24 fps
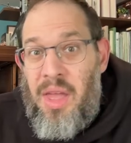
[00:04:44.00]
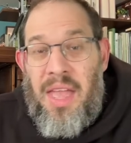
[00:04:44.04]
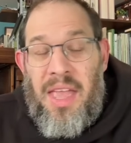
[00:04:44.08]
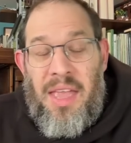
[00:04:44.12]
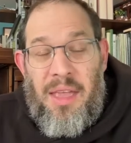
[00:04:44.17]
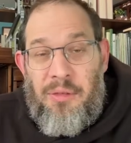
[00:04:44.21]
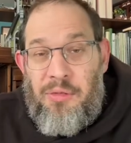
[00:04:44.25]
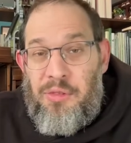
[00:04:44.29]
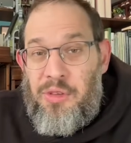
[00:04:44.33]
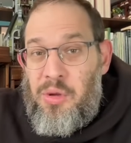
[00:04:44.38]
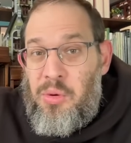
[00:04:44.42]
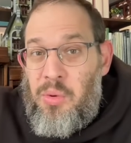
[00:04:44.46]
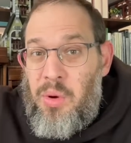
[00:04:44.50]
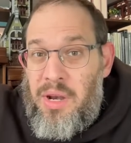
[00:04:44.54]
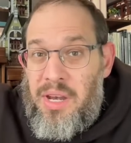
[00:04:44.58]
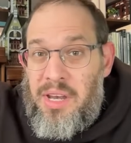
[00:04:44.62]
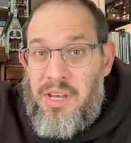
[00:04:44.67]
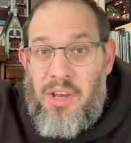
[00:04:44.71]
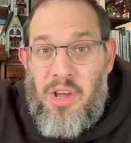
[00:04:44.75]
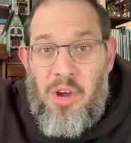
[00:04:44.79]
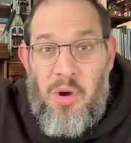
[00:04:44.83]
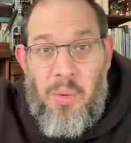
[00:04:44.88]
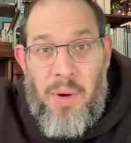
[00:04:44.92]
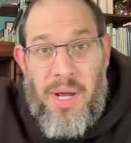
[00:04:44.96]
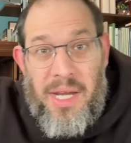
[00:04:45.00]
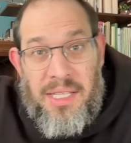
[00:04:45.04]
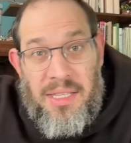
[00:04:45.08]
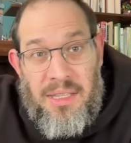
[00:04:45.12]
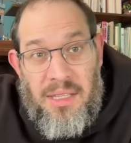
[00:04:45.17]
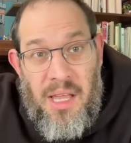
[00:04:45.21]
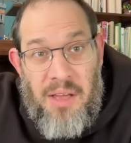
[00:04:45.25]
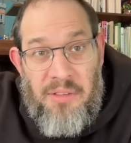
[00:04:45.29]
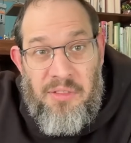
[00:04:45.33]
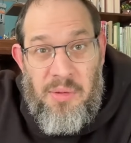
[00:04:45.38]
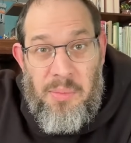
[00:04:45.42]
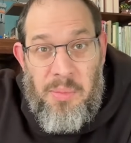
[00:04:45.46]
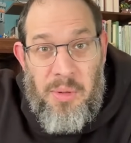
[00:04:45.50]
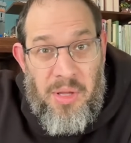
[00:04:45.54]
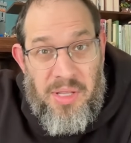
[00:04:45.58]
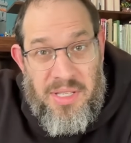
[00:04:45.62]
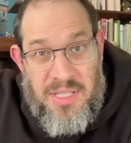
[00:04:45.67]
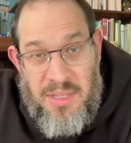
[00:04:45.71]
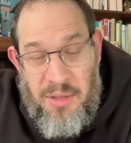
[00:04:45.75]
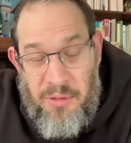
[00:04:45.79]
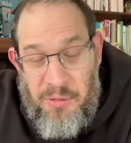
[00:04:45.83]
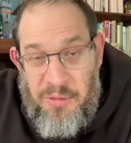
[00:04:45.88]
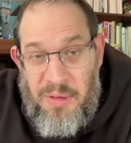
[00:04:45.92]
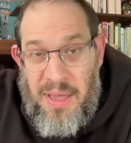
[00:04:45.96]
If you want to know why Lovable is
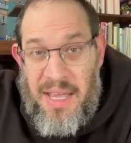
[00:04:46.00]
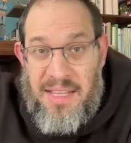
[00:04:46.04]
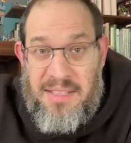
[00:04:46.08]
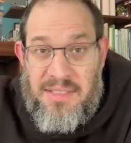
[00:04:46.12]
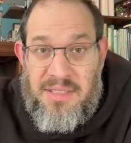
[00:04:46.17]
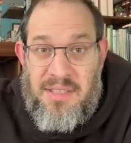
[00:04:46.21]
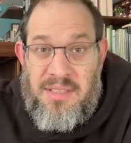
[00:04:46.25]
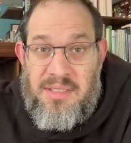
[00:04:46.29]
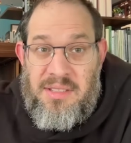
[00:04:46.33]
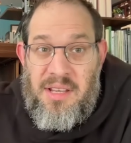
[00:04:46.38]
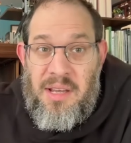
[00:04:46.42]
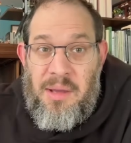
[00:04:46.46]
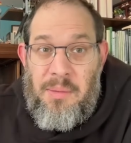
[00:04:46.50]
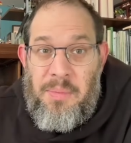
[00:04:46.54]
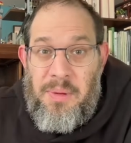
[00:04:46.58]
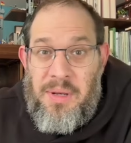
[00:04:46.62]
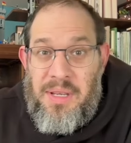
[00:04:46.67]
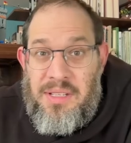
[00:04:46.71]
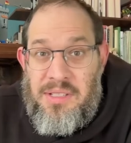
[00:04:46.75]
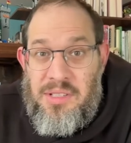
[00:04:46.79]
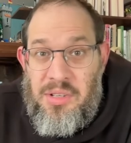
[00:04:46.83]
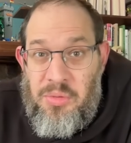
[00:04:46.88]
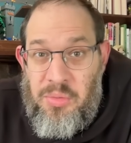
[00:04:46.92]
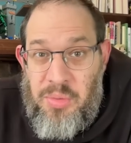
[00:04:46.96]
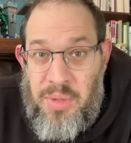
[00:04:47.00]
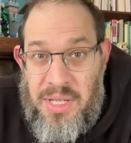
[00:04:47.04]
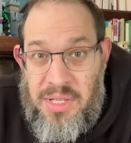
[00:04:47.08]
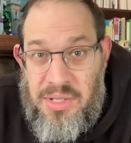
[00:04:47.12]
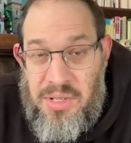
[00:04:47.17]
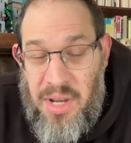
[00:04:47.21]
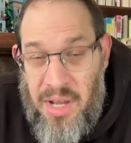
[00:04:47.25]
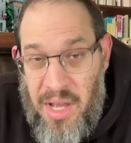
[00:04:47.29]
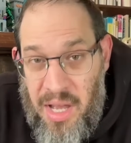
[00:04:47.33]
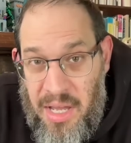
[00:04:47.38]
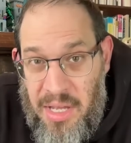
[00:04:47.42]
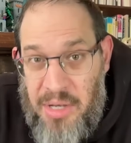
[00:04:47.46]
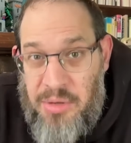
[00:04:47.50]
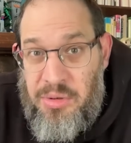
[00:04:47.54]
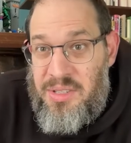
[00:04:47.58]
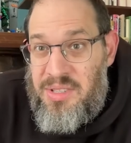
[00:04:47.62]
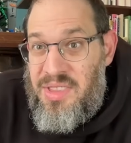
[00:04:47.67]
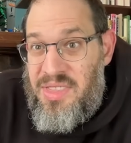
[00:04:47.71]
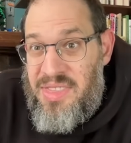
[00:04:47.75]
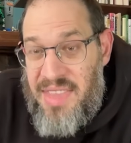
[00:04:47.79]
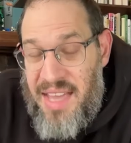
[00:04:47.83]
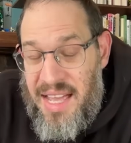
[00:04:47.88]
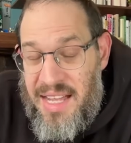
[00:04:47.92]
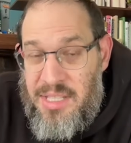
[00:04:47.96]
the fastest company to reach 100,
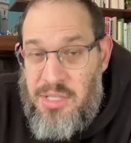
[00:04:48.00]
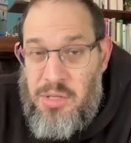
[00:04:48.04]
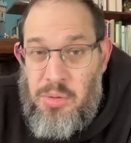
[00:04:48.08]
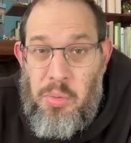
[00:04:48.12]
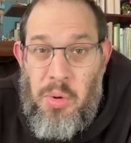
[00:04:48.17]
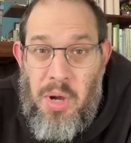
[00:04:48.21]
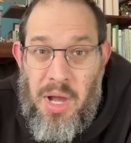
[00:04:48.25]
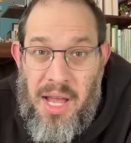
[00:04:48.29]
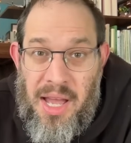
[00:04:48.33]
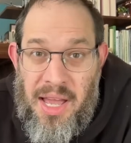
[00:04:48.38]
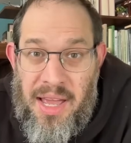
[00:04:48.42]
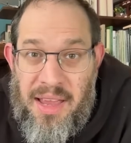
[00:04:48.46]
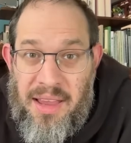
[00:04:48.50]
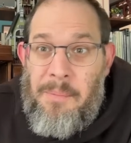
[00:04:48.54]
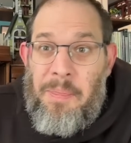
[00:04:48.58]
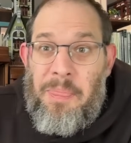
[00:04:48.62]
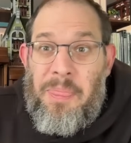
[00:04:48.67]
that's why.